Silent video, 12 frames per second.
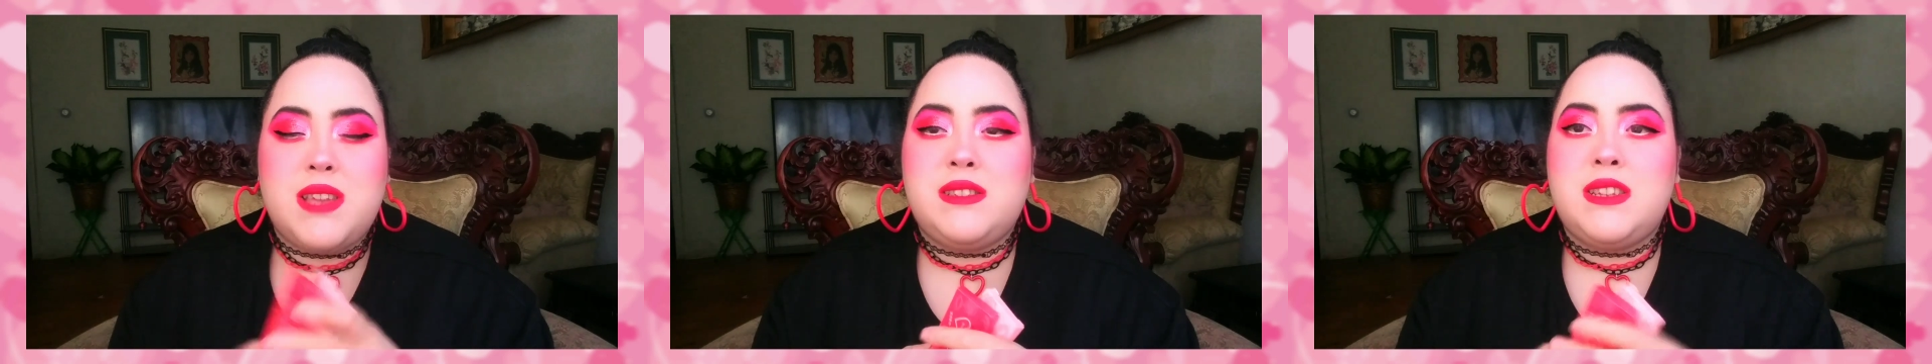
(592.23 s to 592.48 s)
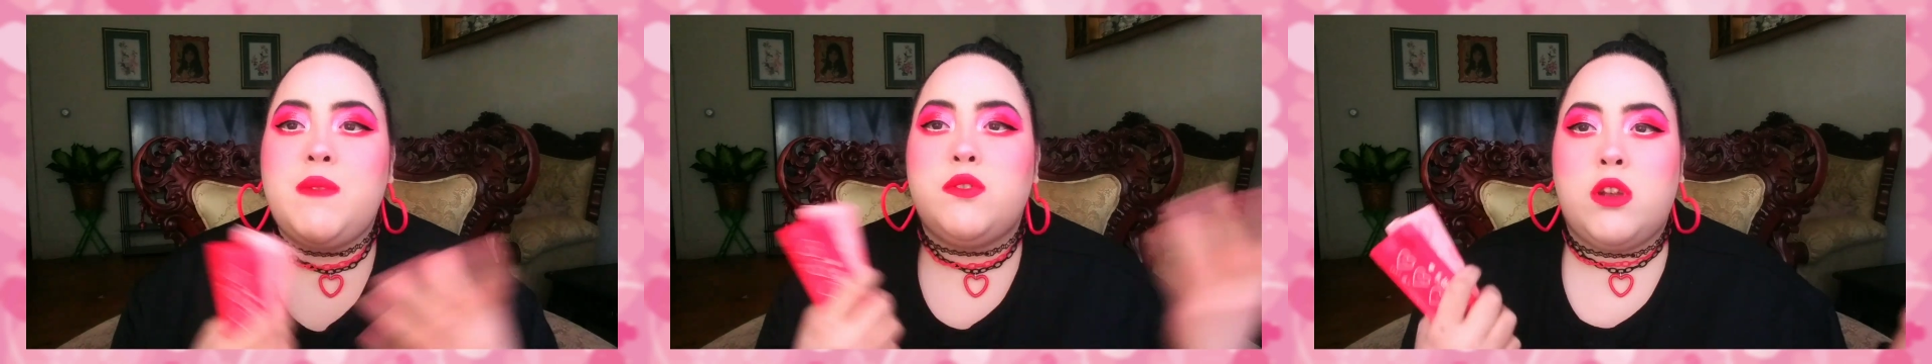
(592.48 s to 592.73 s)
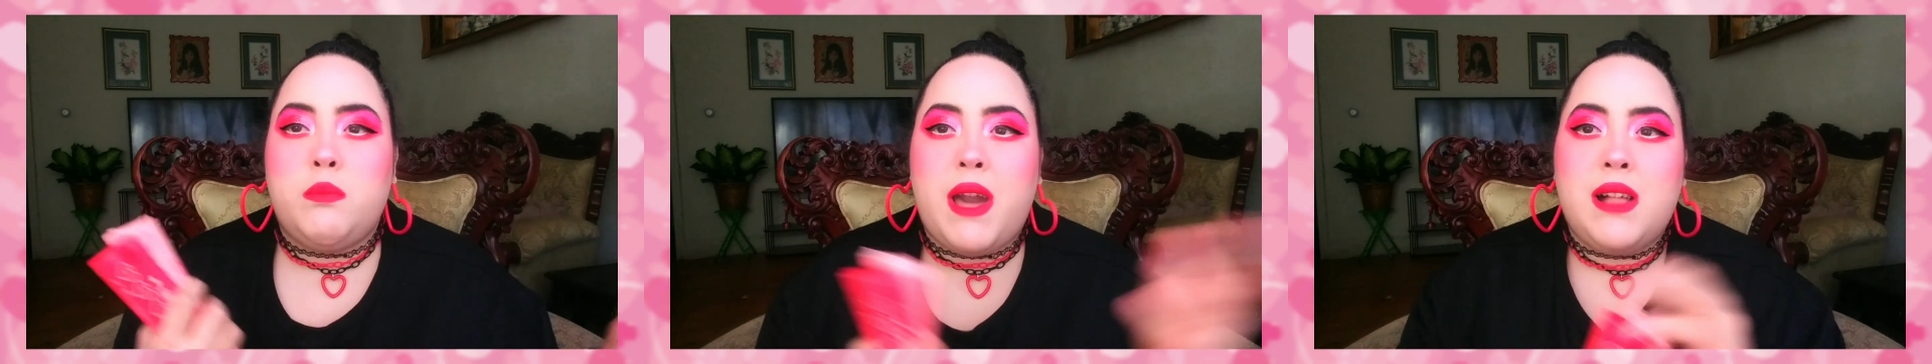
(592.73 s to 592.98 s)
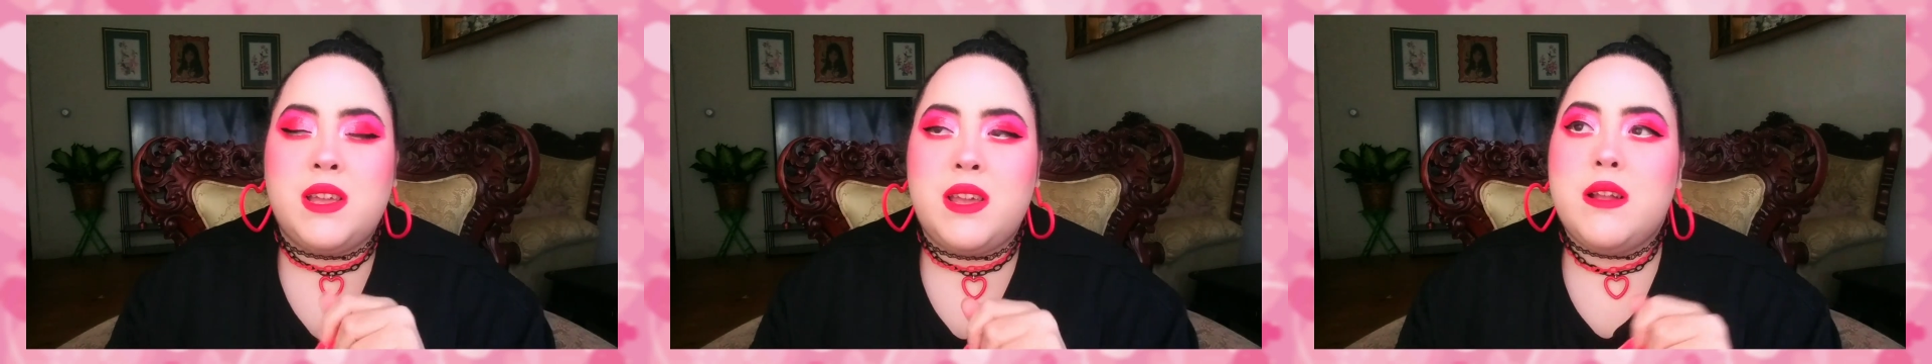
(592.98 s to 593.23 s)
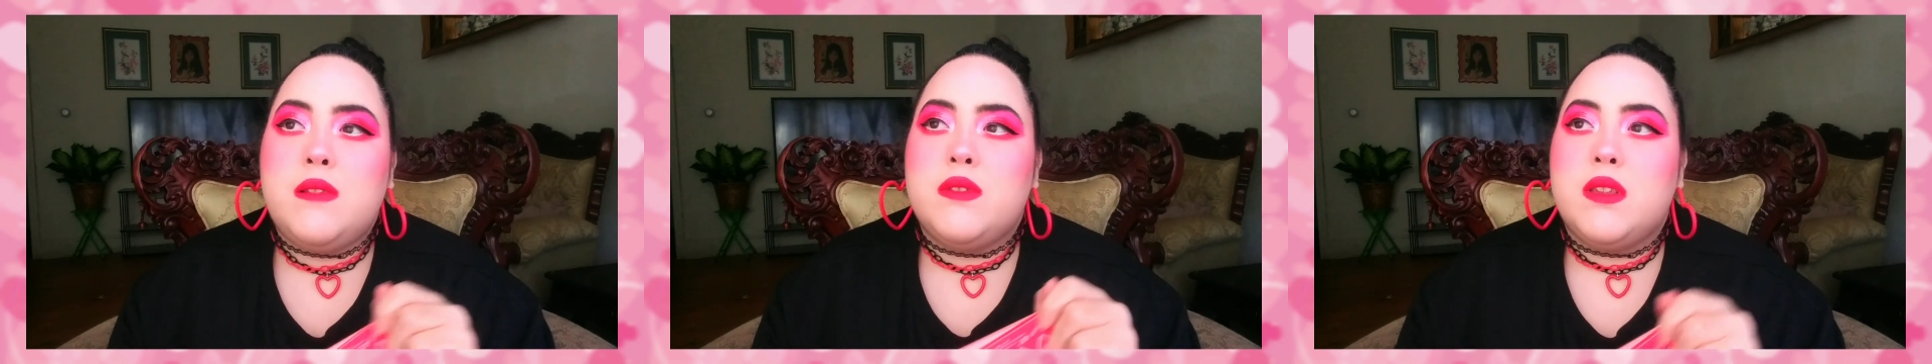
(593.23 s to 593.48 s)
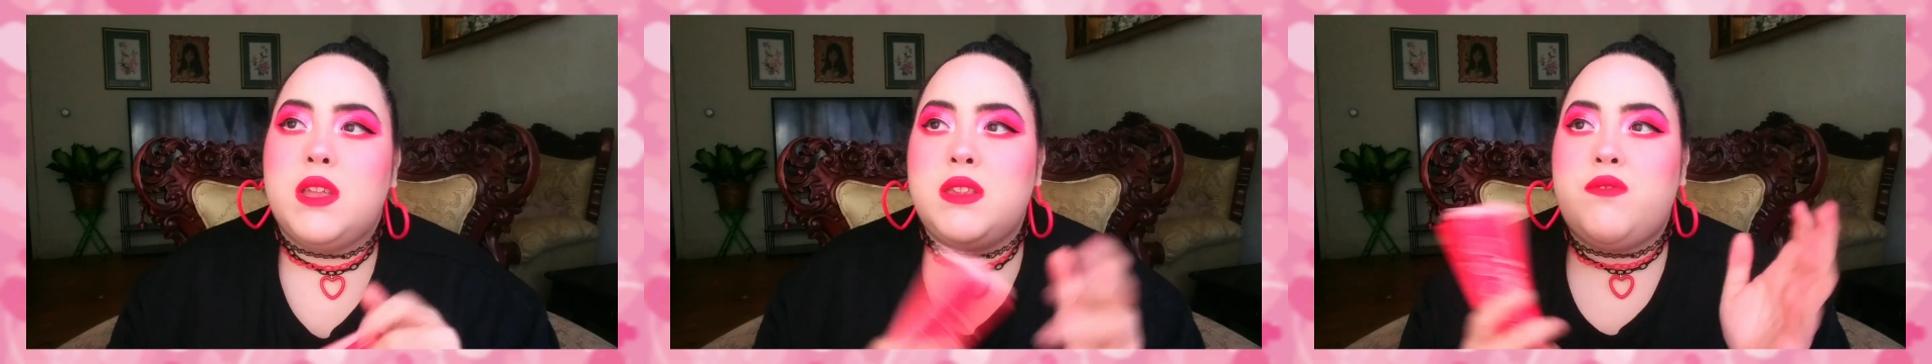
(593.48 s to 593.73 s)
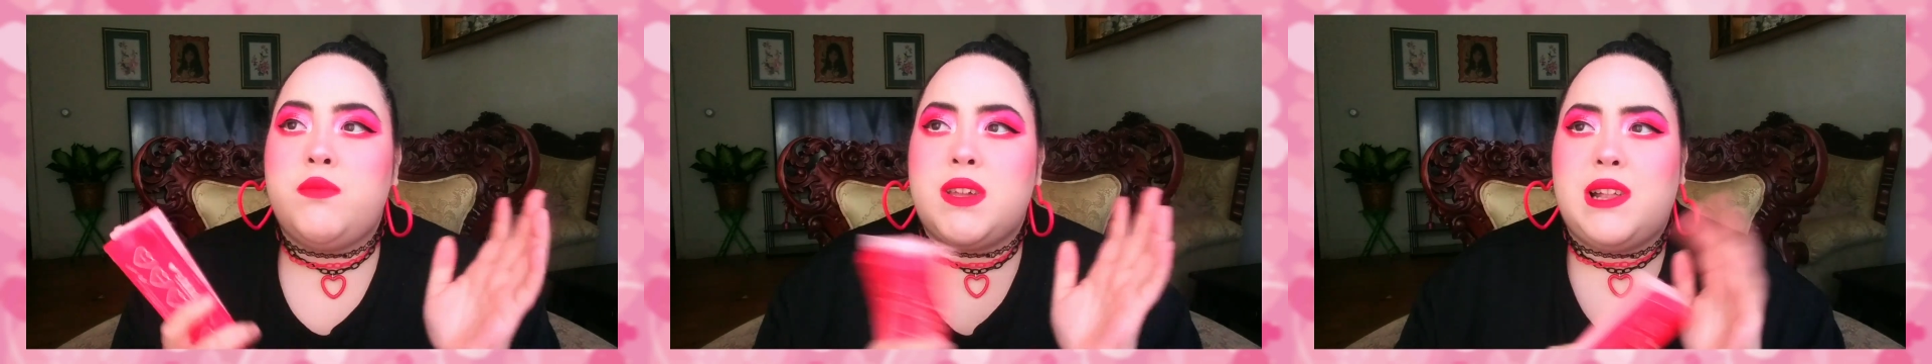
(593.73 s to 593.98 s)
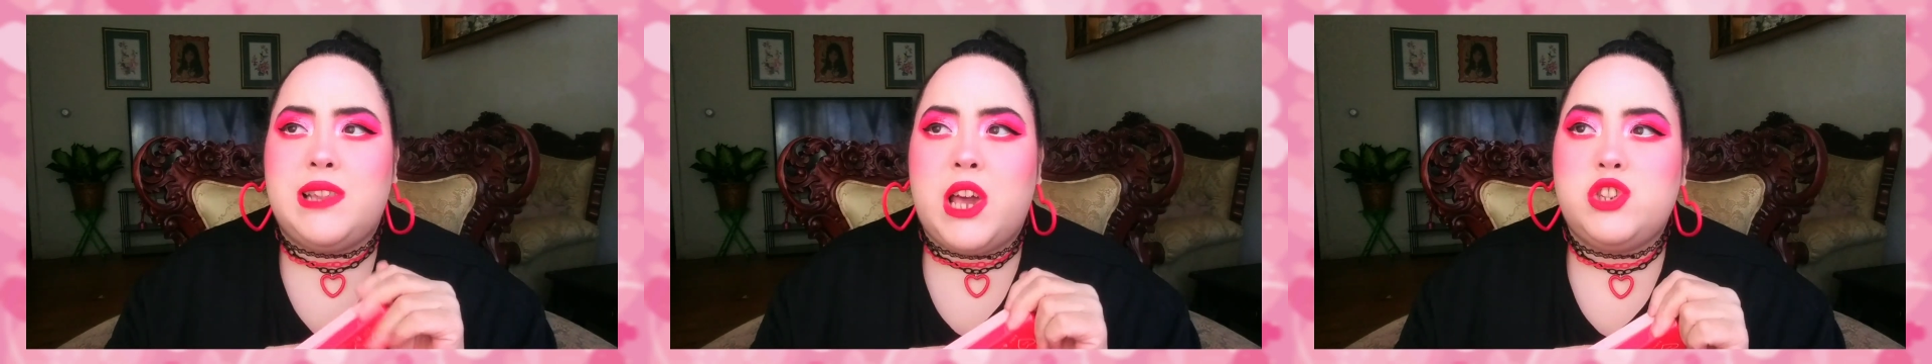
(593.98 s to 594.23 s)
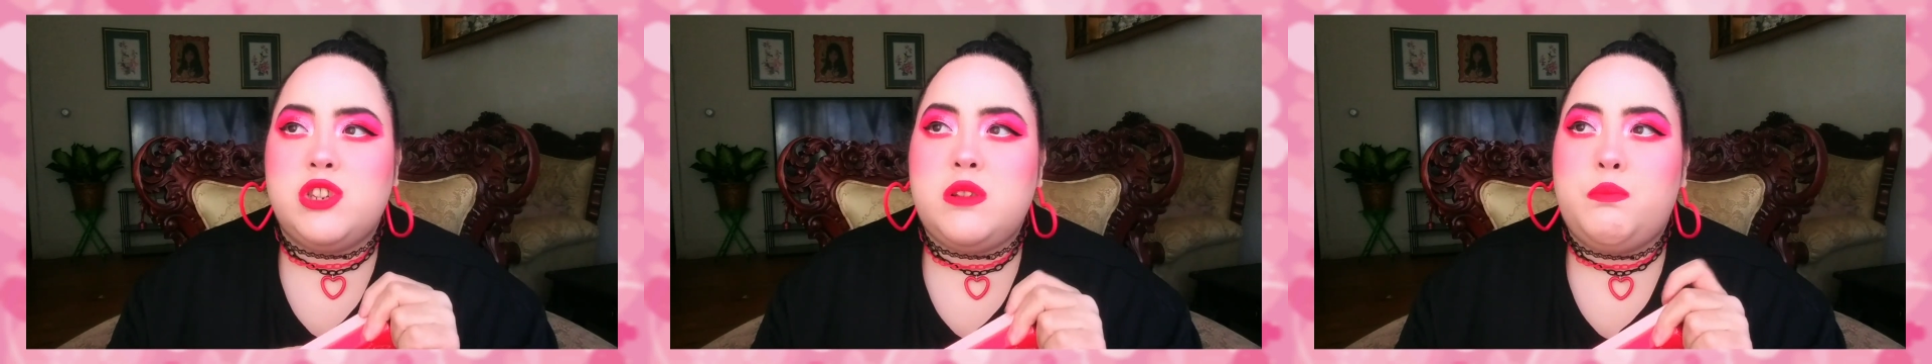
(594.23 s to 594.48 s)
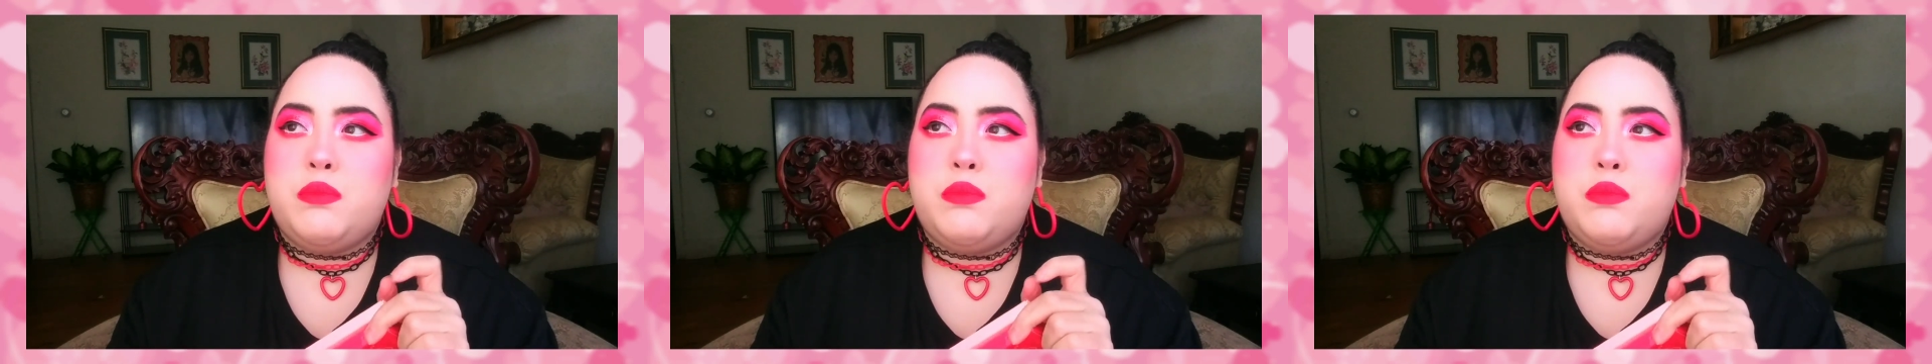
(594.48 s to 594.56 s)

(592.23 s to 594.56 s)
I did have a 3rd palette from the collection,